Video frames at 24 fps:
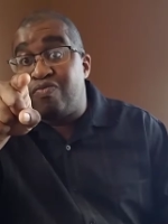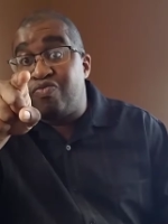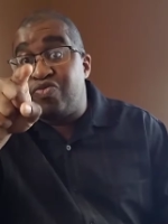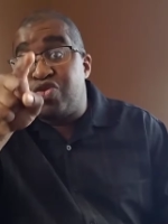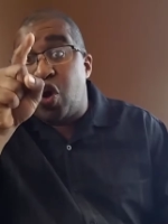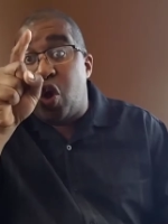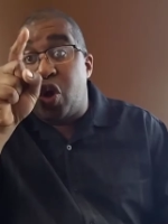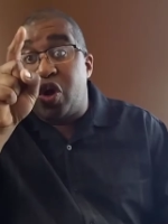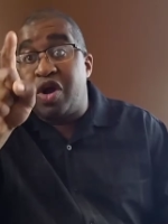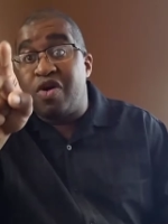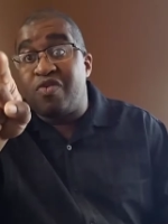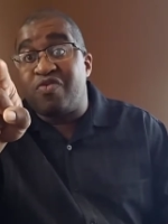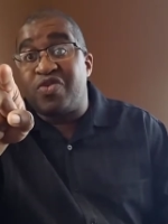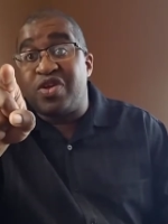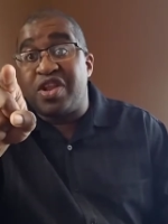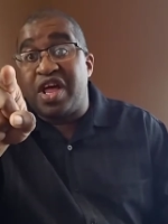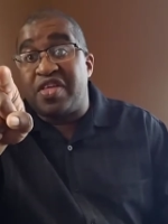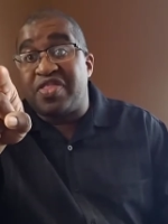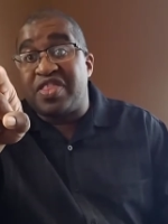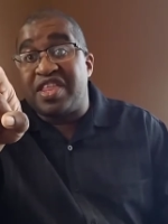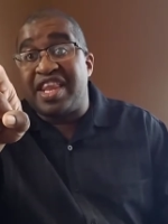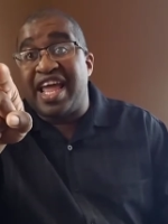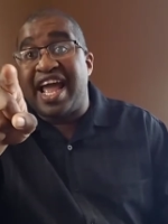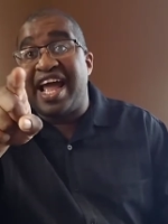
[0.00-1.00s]
no good for
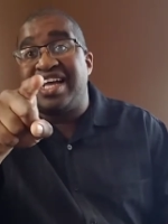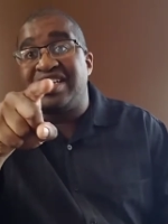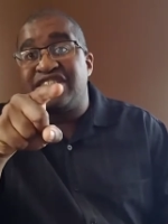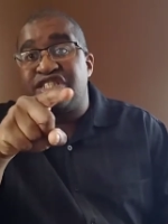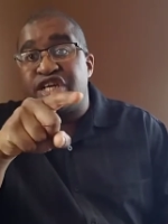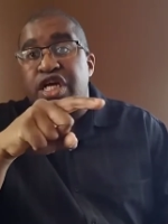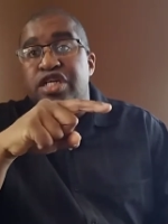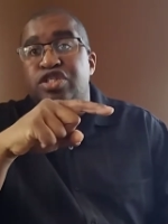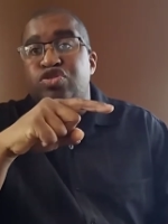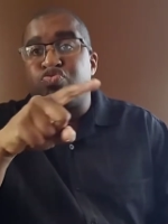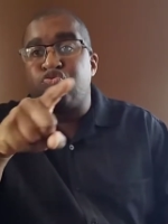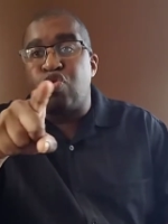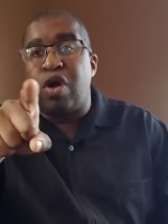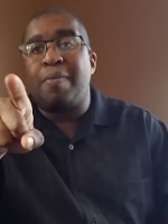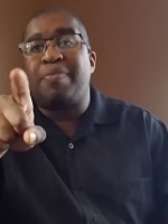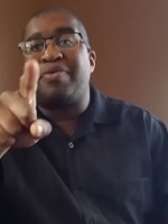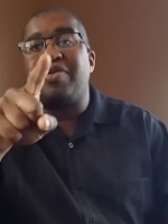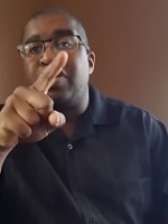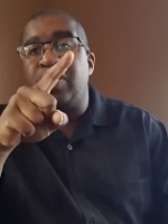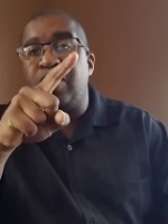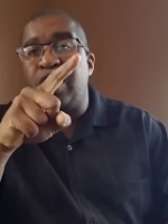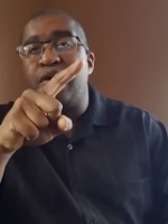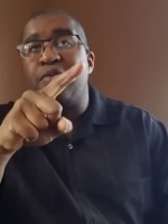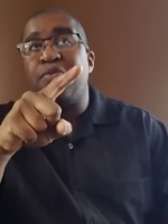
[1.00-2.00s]
nothing anti-Trump
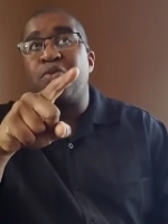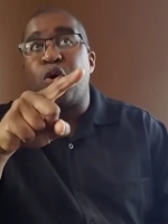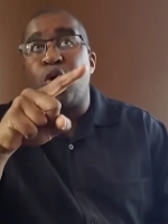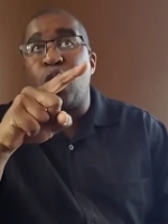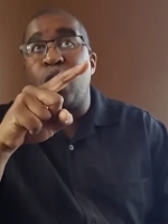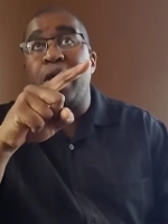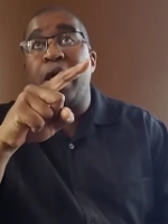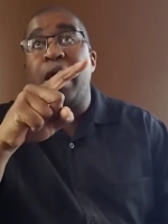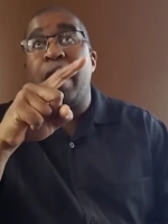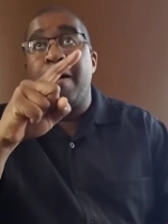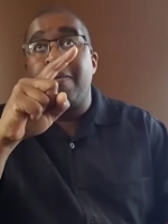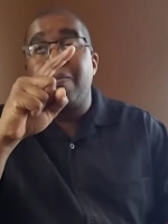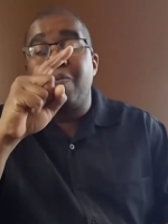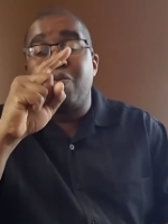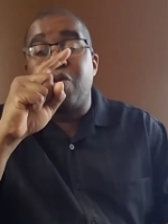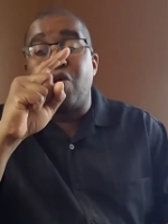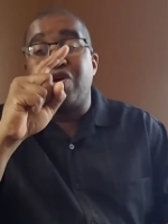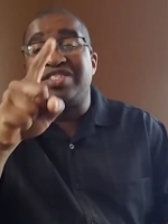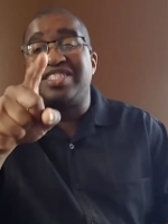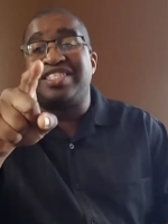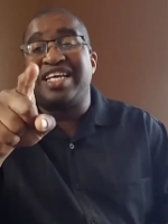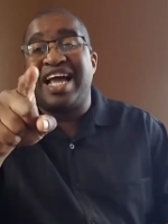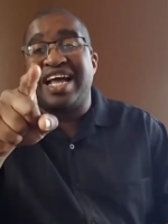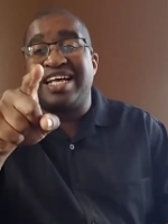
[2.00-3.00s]
liberal
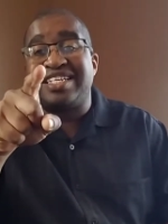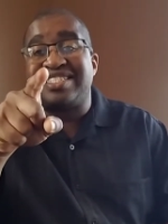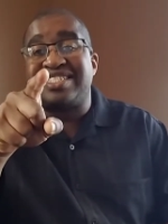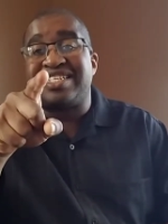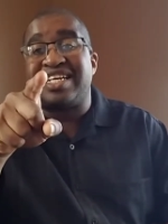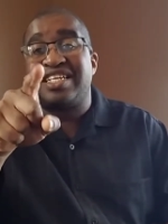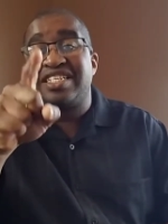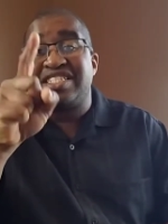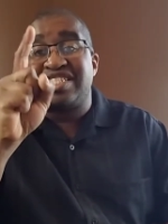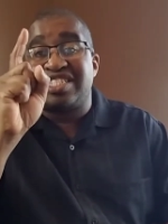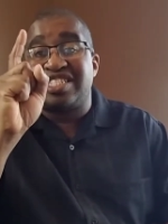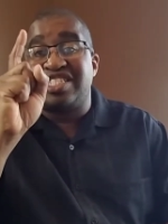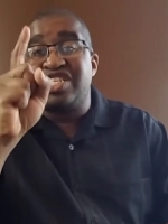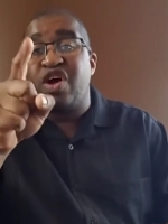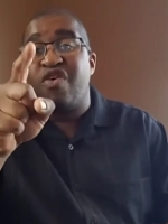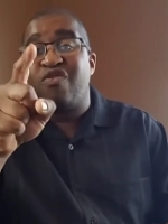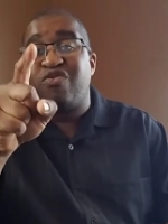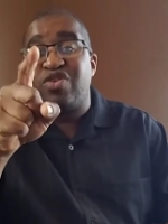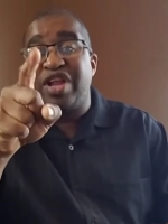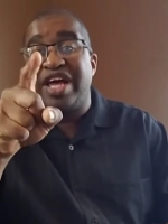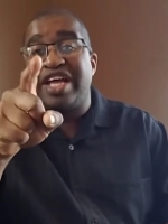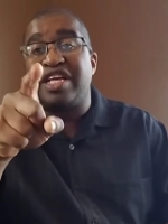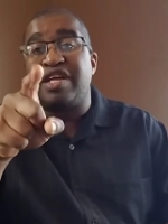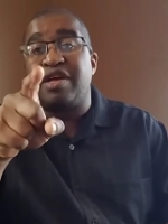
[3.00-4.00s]
protest
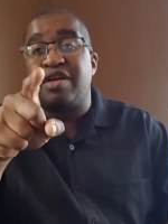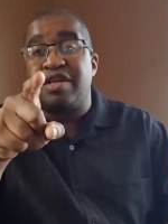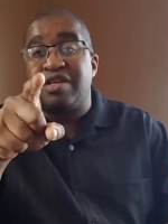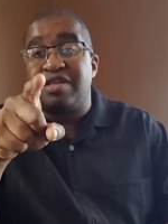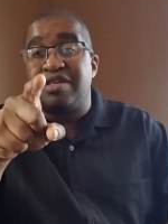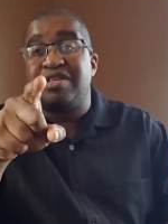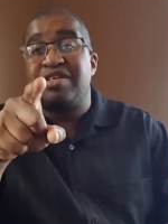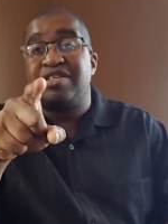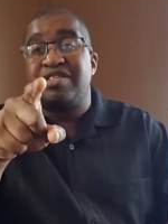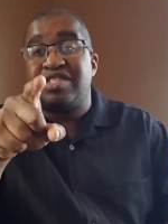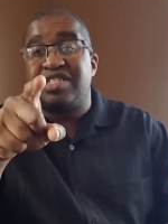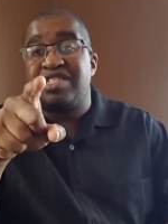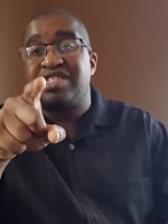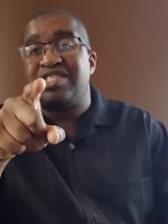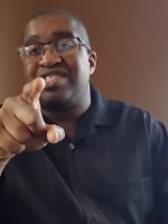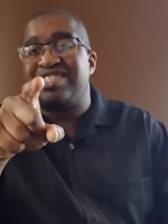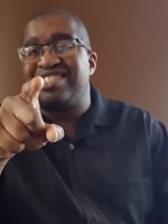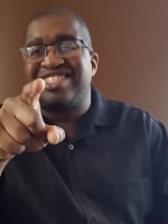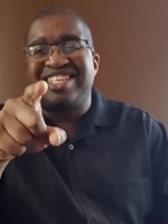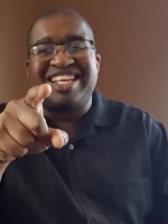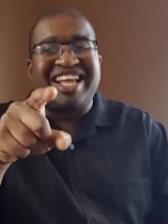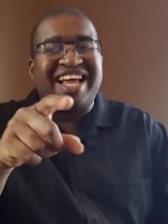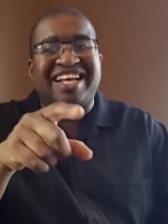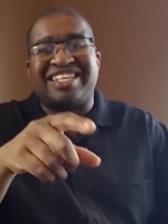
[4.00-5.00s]
snowflake,
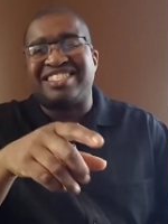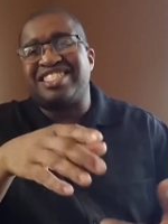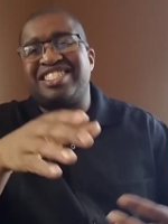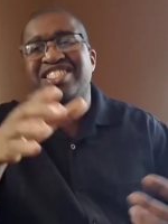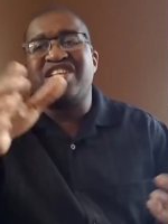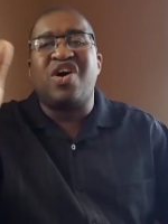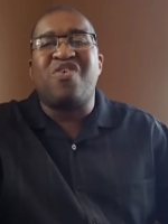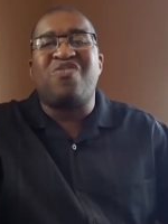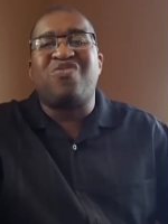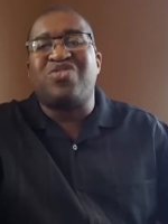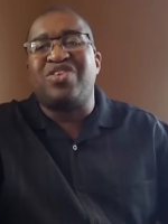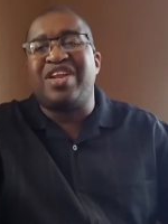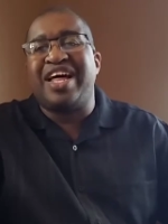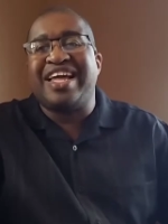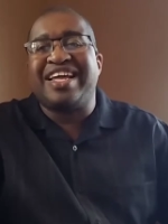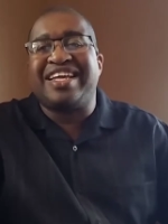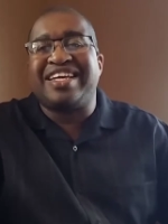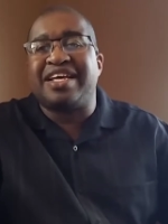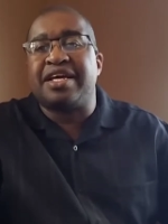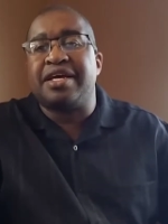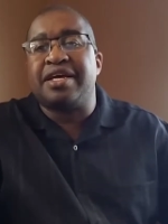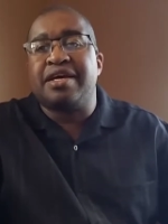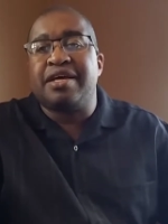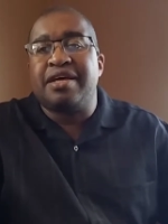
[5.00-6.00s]
yeah, snowflake
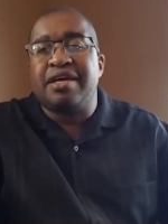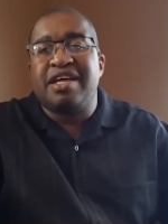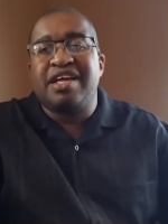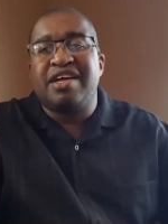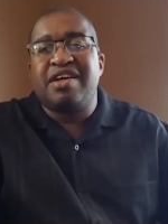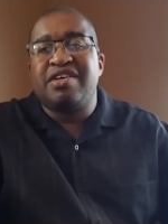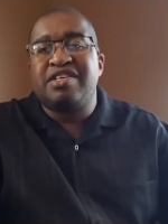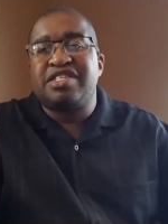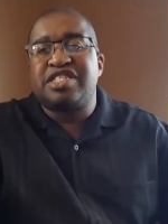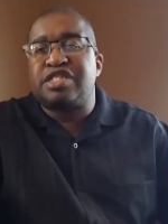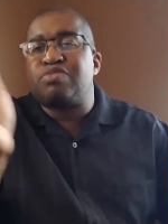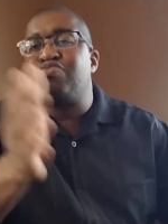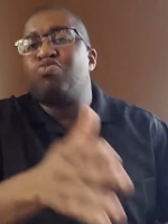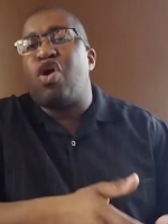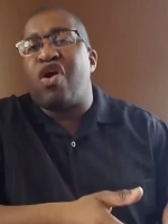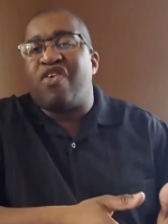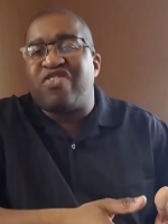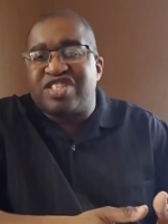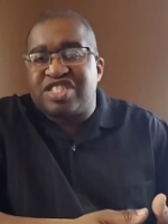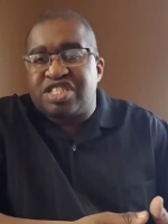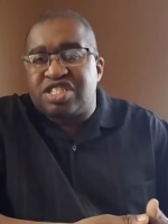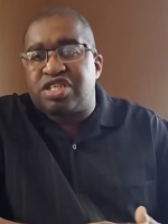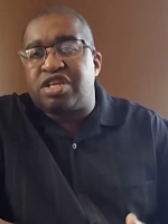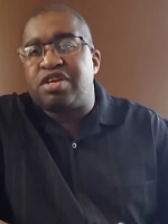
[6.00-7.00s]

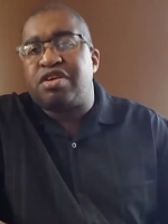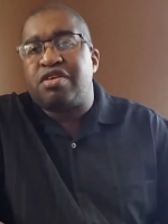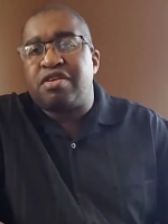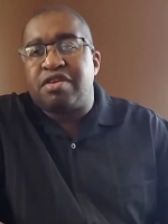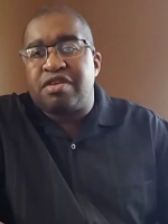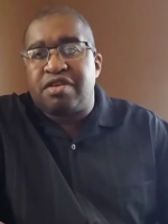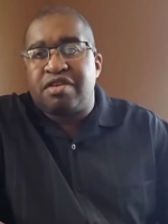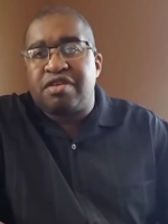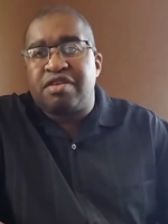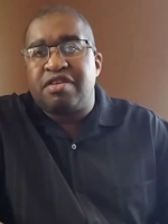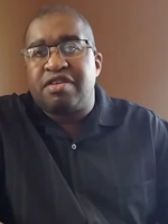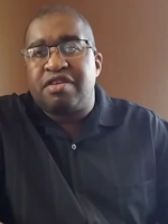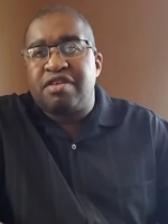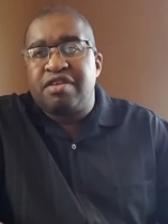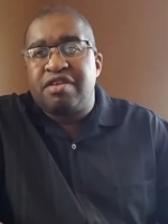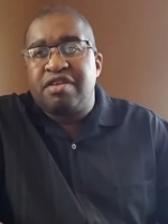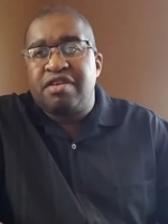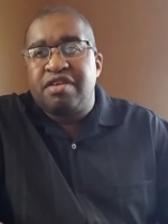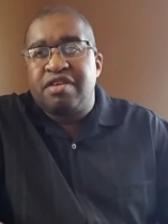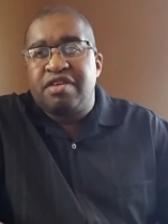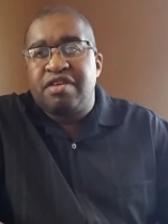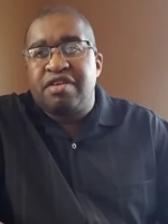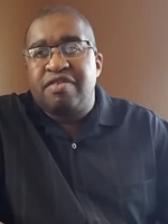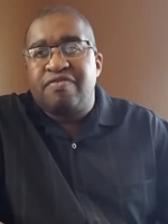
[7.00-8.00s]
Smurfs
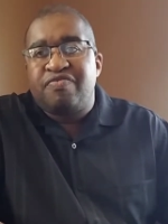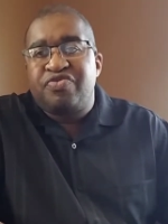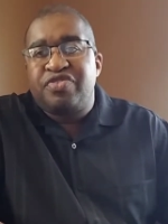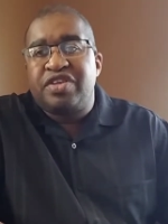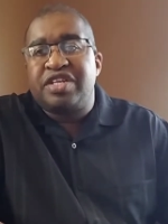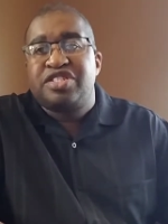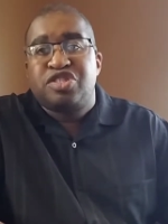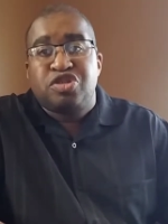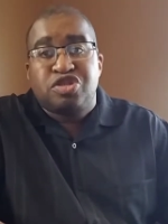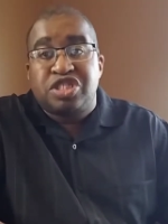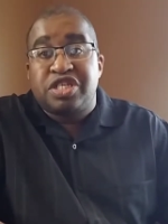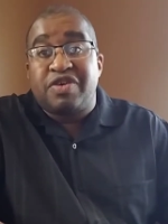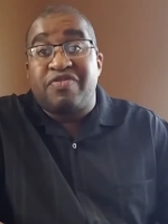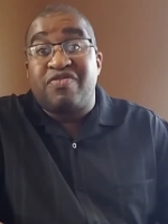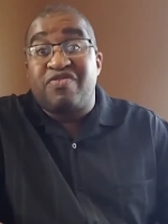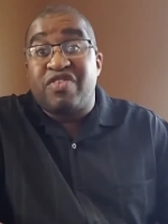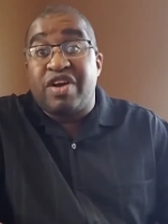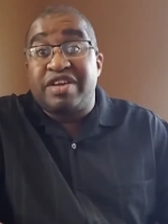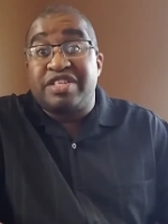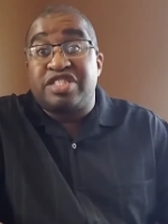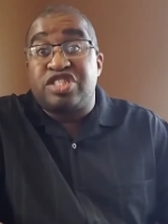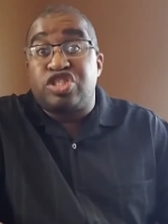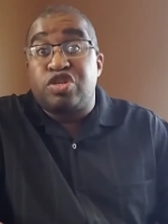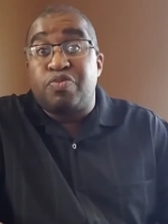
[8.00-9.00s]
They do something
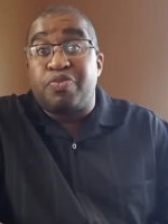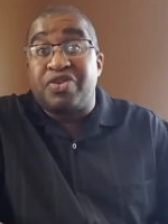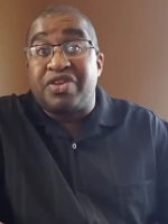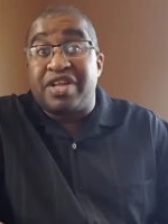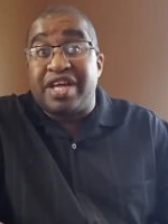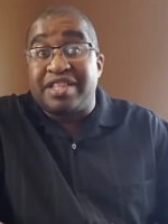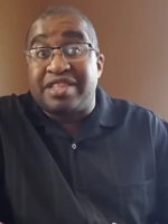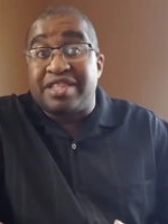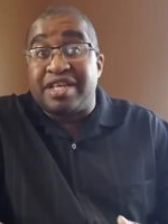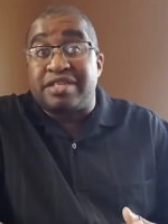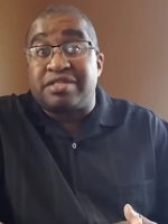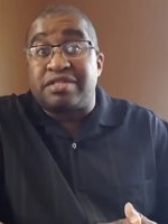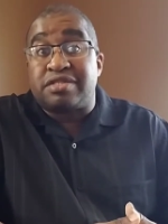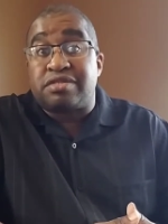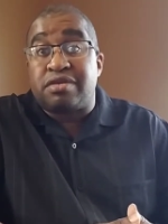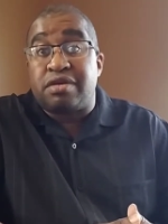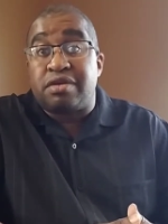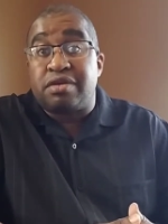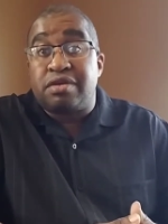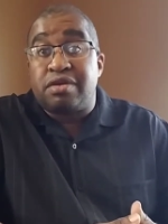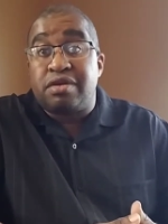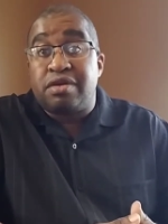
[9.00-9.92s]
very stupid like this.